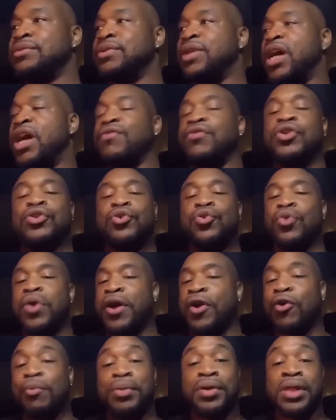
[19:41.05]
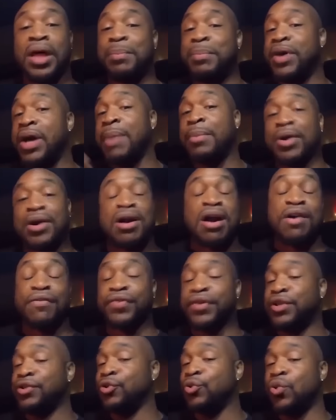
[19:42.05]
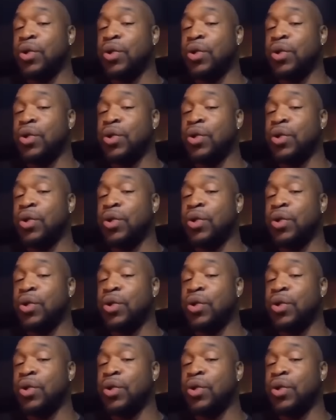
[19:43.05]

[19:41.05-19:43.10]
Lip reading: every dude ain't going to be like me. I'm a confident dude.